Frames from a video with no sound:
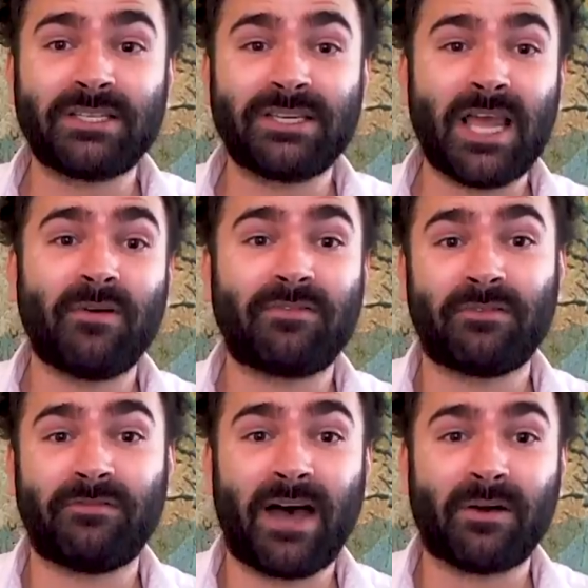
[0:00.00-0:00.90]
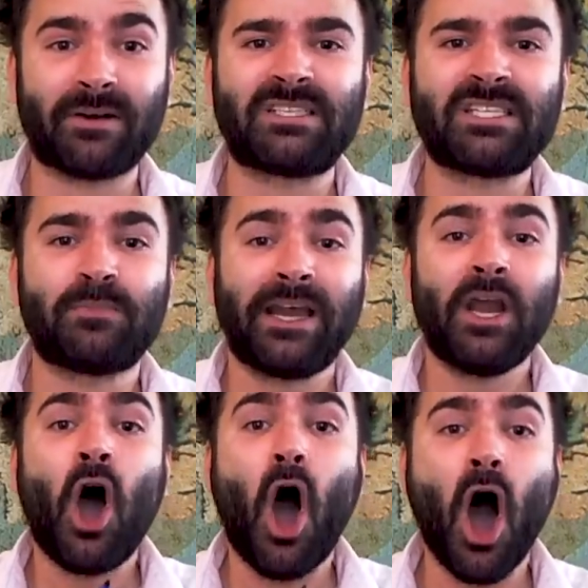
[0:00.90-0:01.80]
the name of the virus, despite
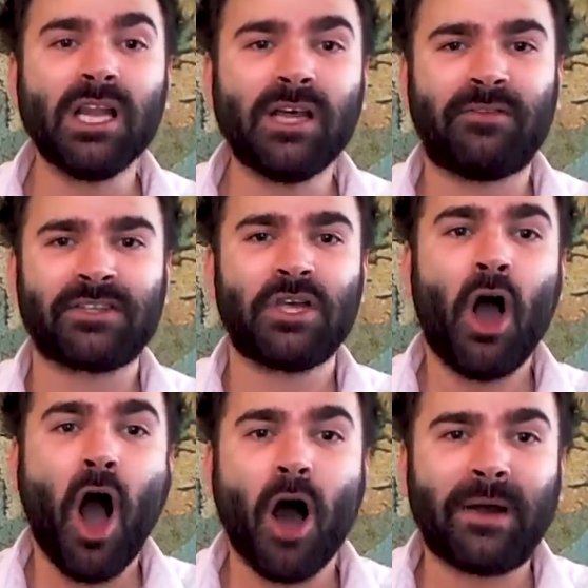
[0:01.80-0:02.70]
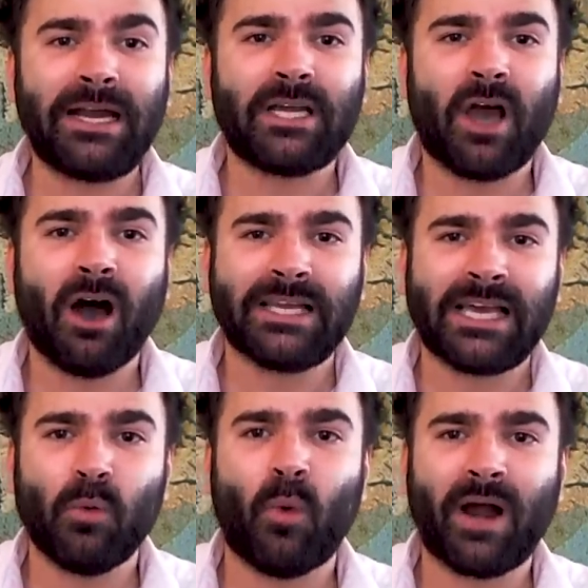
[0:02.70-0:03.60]
all of us already calling
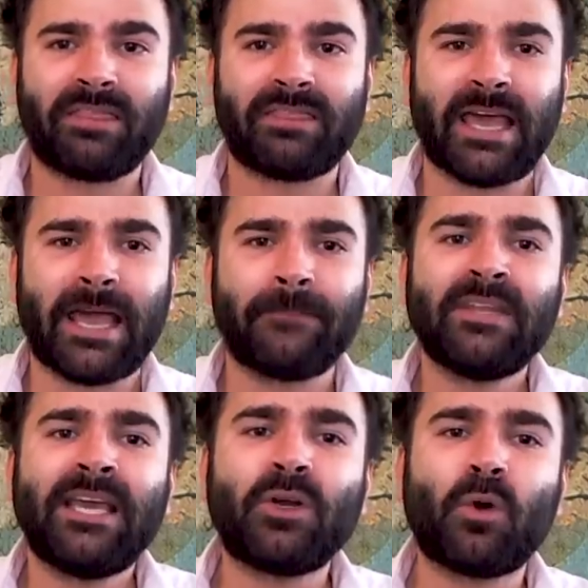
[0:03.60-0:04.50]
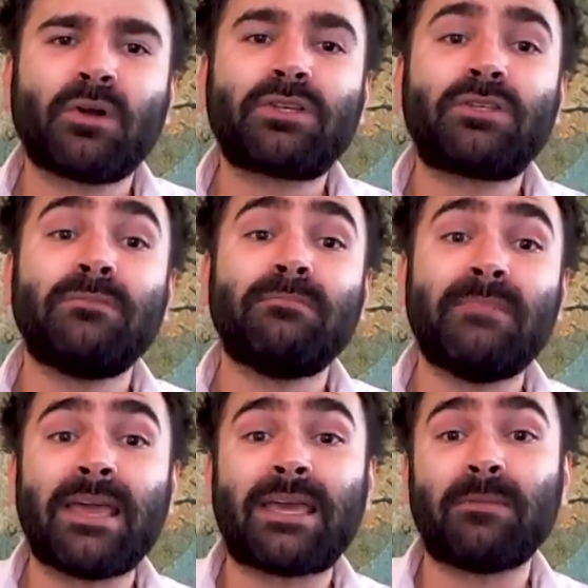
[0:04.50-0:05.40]
it one thing, in order to
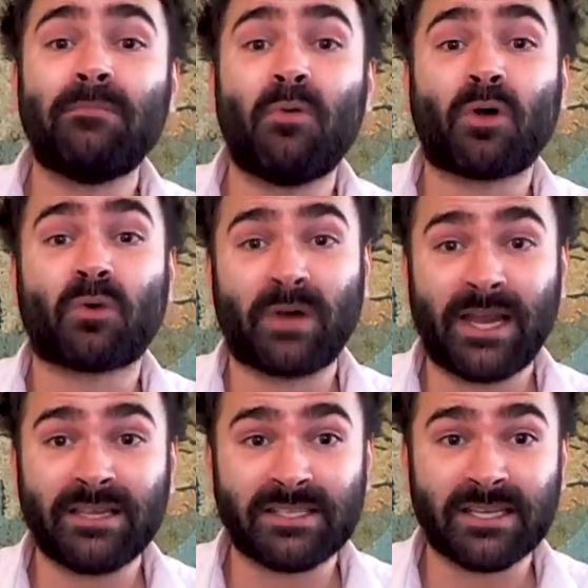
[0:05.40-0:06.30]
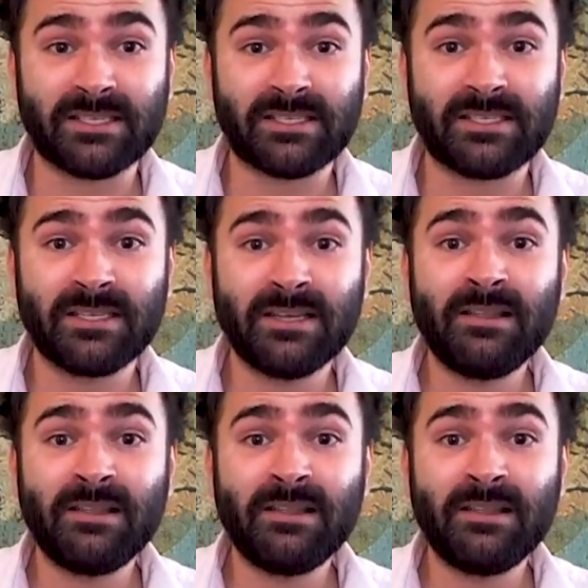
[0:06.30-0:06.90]
make it more racist.